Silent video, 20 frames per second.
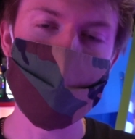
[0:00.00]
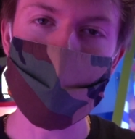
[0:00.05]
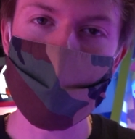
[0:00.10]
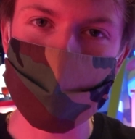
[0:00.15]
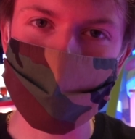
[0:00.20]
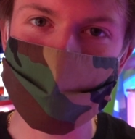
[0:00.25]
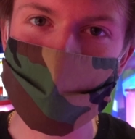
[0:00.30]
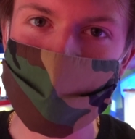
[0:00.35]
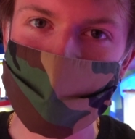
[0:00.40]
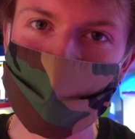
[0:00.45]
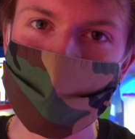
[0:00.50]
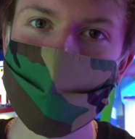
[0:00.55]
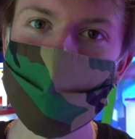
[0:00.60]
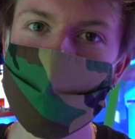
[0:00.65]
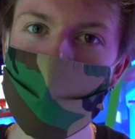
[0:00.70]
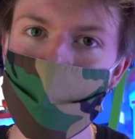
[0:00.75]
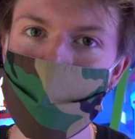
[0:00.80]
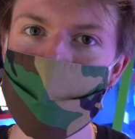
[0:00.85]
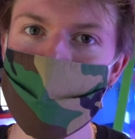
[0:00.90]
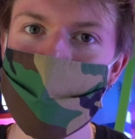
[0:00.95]
might be sitting on the
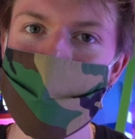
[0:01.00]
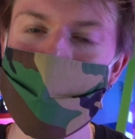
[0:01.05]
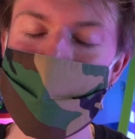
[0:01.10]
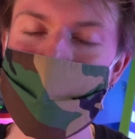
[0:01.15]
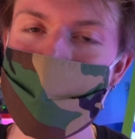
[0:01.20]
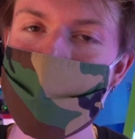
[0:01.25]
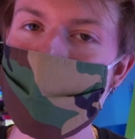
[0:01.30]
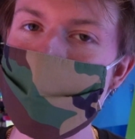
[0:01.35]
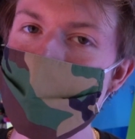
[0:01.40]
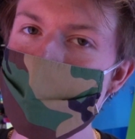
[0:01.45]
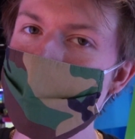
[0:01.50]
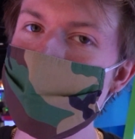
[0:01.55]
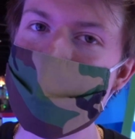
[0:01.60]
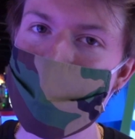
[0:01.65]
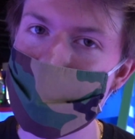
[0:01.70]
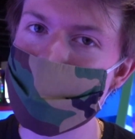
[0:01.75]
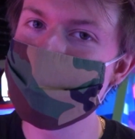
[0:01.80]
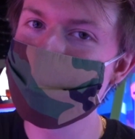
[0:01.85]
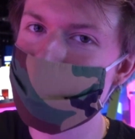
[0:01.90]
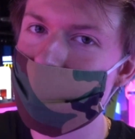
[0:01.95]
toilet right now, but
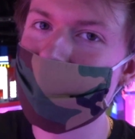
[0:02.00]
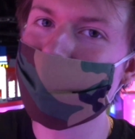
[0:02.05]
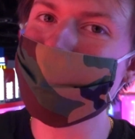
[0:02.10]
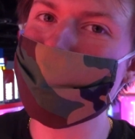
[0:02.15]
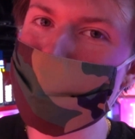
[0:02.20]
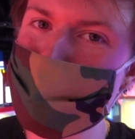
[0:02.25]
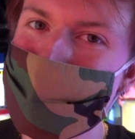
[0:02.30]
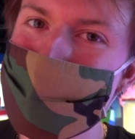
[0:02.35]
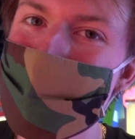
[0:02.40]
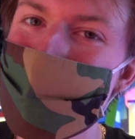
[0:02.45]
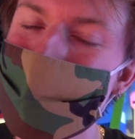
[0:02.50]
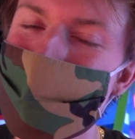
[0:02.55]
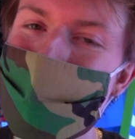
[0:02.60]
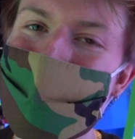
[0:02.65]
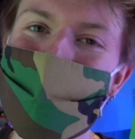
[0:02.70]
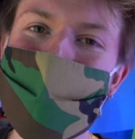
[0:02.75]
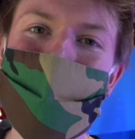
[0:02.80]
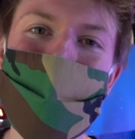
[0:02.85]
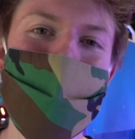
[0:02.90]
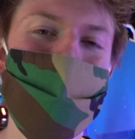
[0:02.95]
I'm talking to you right
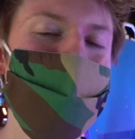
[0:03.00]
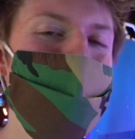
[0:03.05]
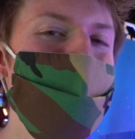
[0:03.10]
now.